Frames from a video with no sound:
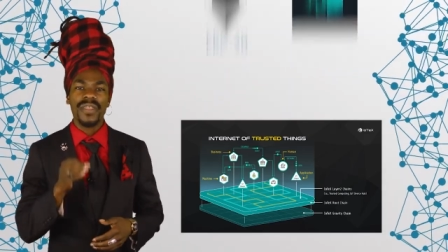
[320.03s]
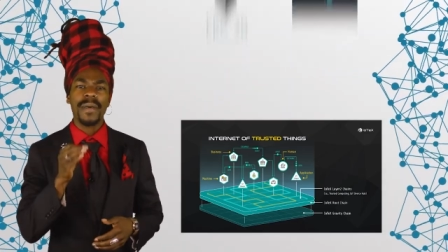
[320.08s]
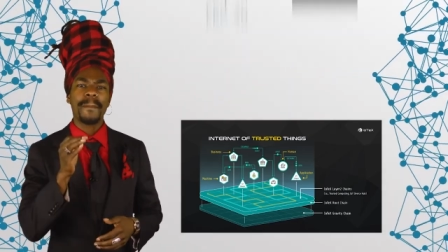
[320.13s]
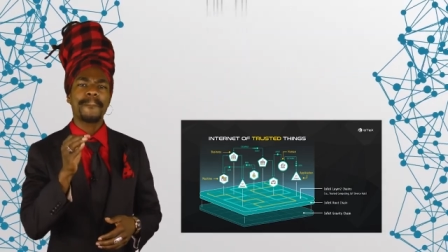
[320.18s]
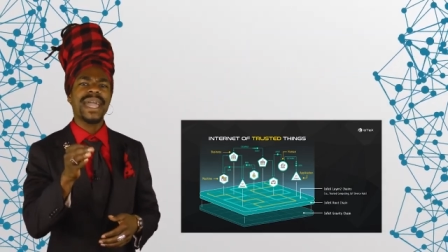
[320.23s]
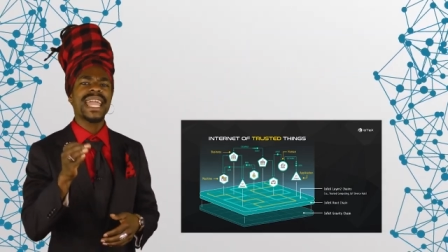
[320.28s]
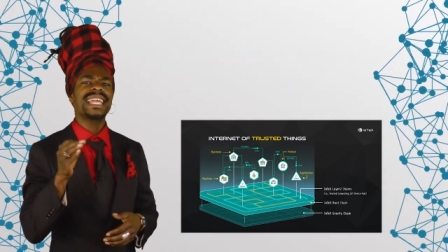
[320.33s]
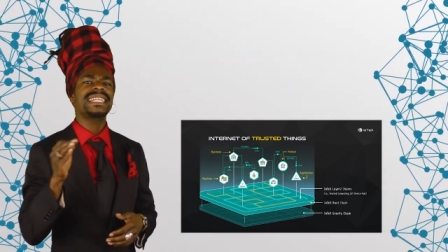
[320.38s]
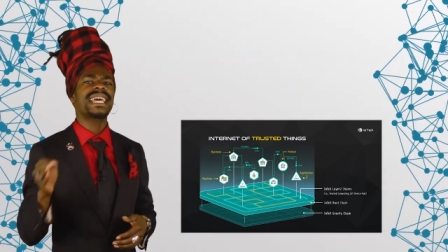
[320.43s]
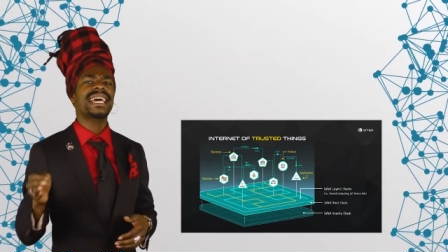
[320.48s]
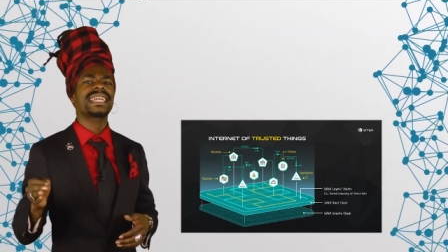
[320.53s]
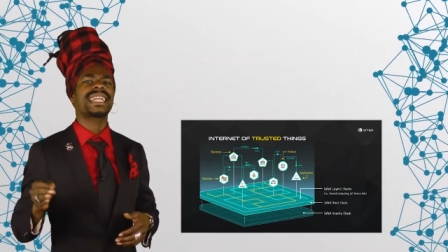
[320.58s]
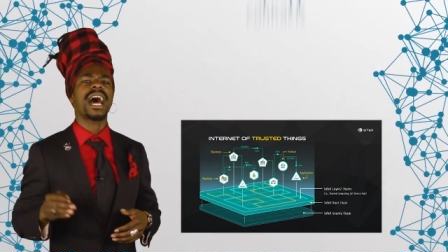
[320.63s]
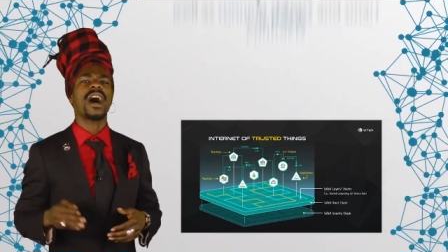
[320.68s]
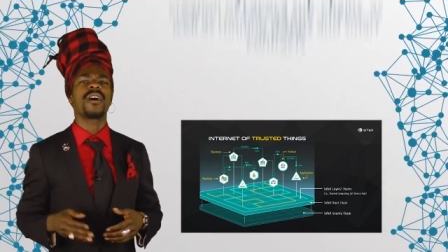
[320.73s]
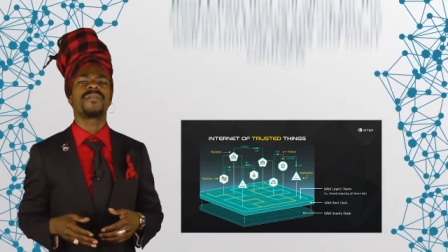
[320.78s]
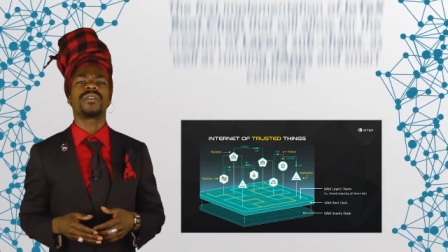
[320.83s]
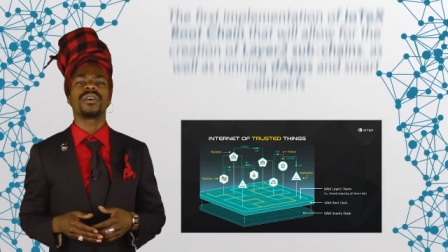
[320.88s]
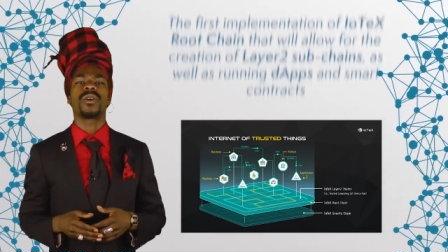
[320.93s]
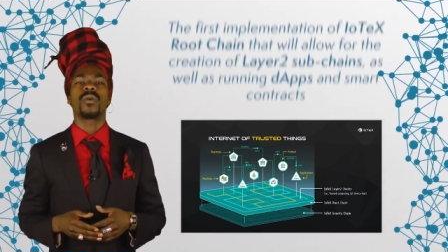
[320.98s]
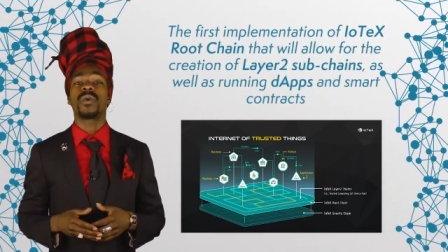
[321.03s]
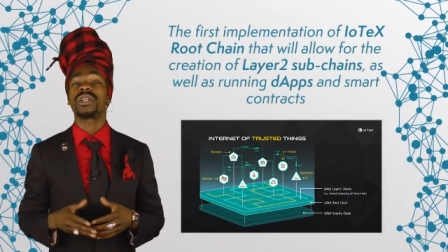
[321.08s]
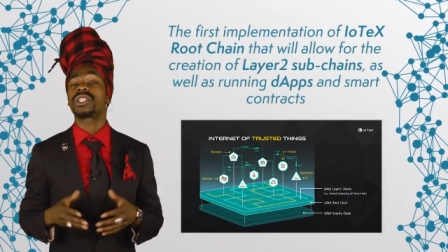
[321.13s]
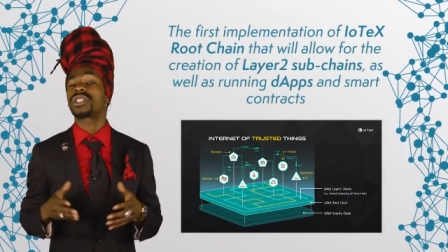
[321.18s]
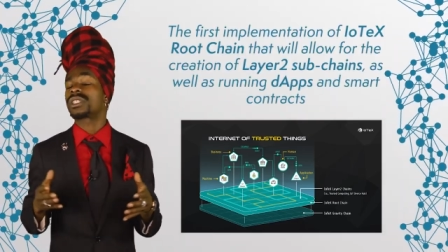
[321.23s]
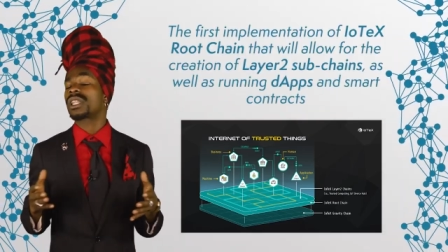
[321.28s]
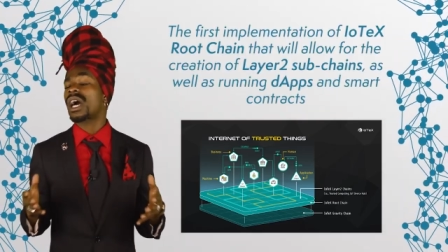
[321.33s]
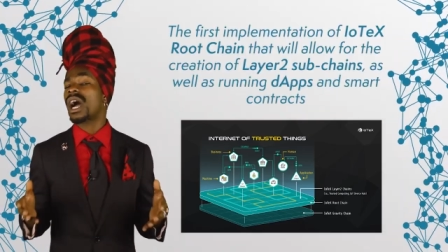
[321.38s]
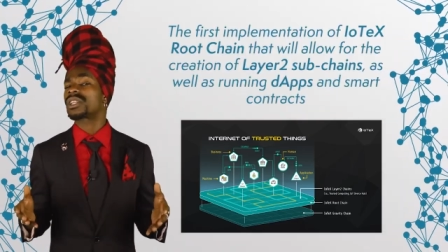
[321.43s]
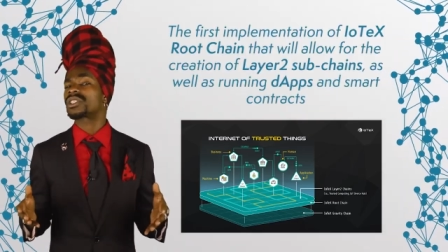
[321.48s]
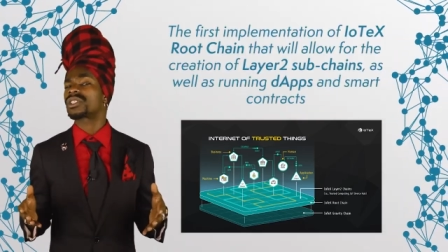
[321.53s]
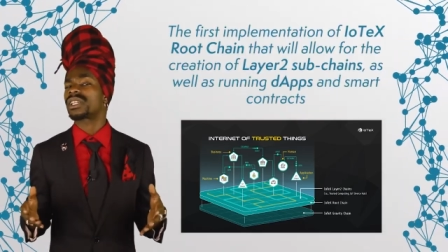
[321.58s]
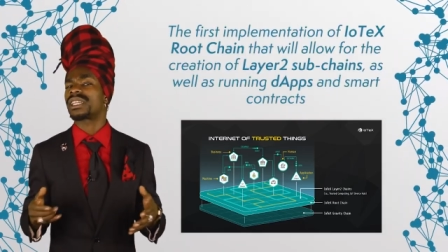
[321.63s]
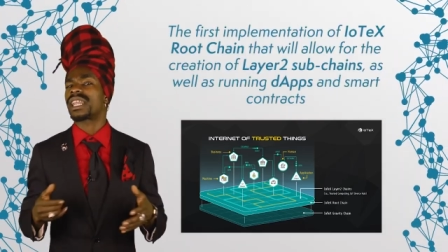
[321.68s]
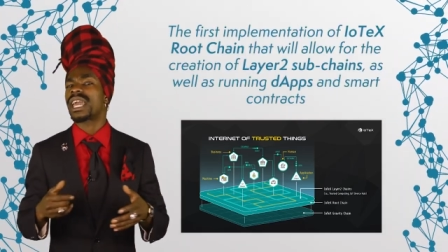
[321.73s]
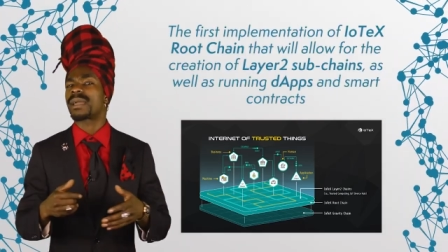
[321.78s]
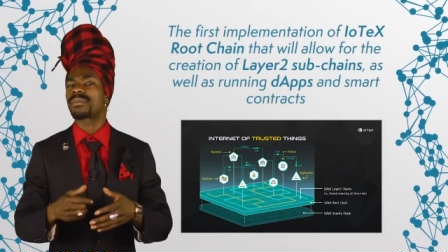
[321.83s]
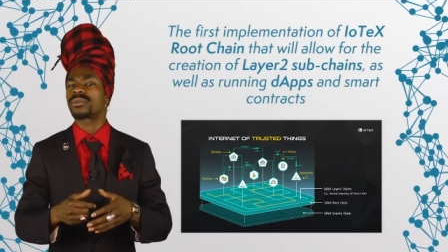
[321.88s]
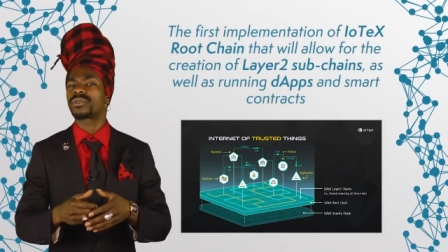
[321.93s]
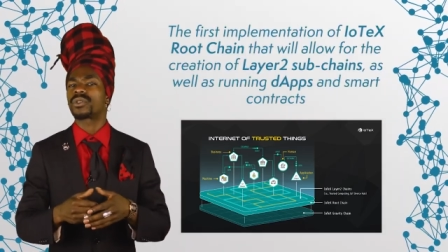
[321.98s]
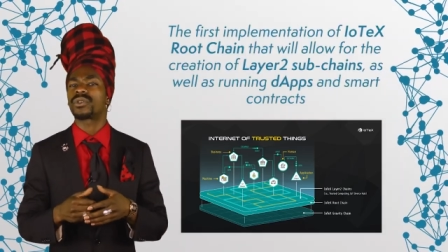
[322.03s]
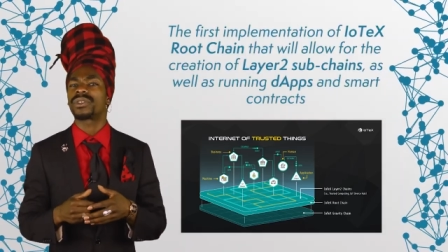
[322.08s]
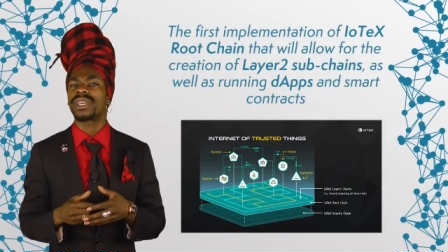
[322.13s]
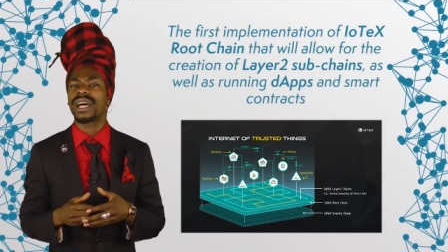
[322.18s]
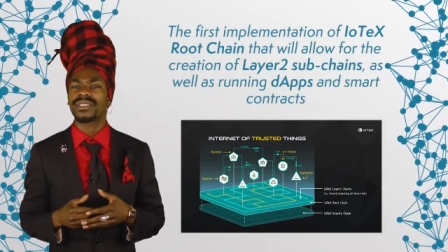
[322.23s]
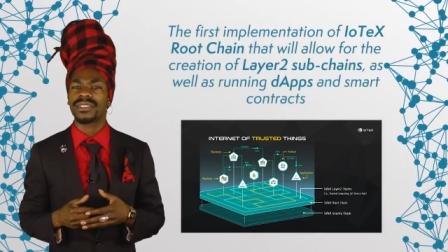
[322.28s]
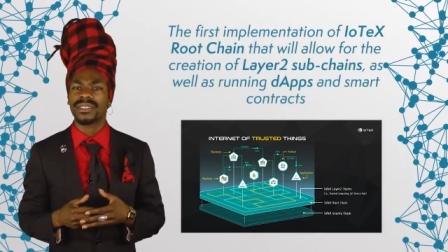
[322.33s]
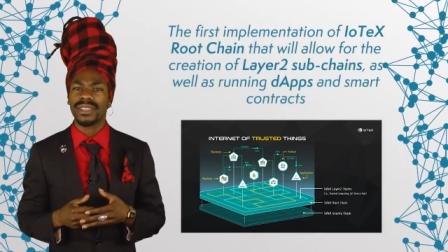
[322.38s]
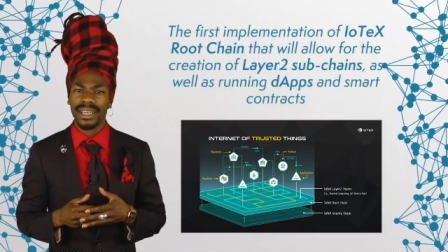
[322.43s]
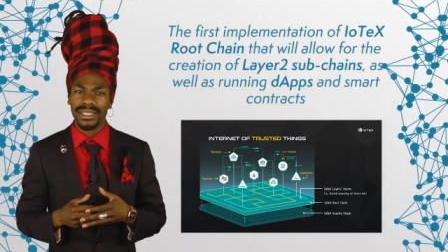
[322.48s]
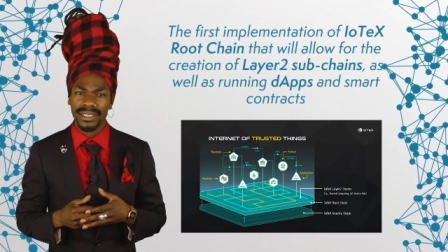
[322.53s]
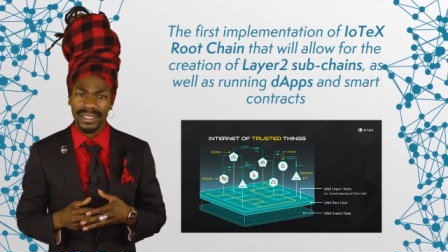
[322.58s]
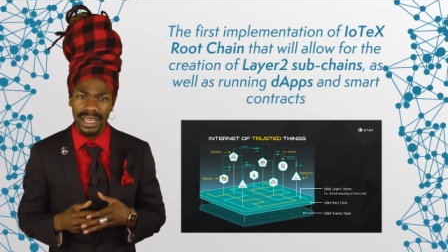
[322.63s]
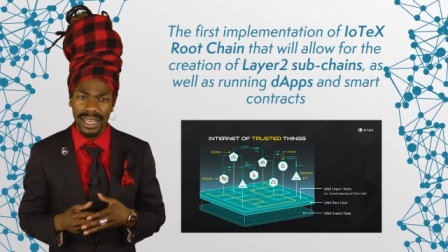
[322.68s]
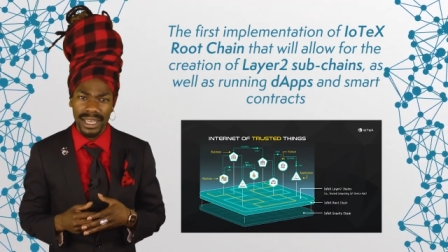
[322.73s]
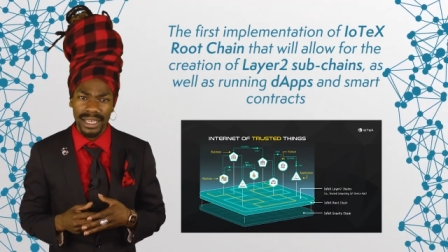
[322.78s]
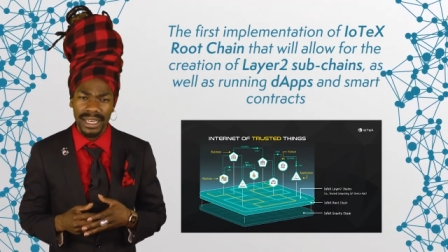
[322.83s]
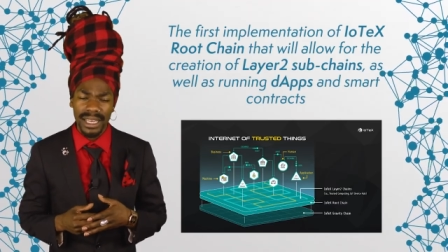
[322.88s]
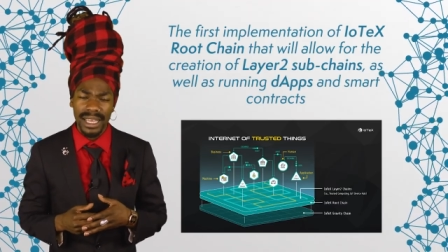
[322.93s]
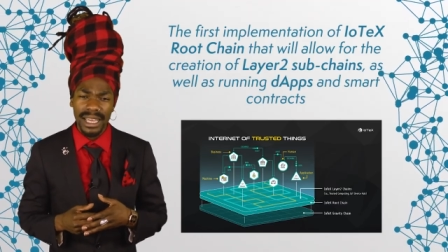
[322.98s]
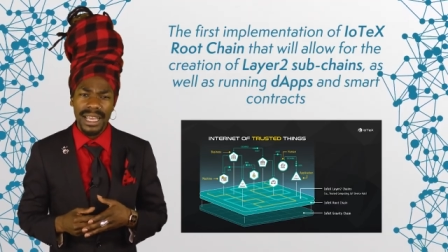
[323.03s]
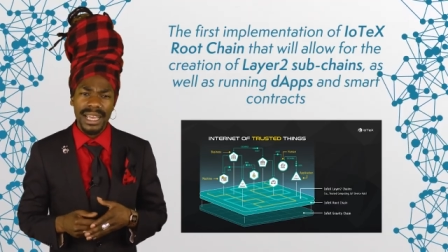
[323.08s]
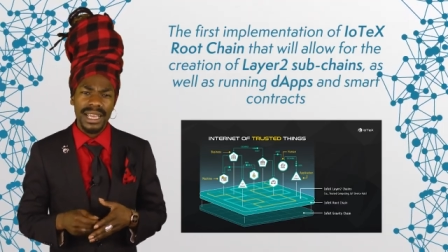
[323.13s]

The mainnet alpha, which launched in April 2019,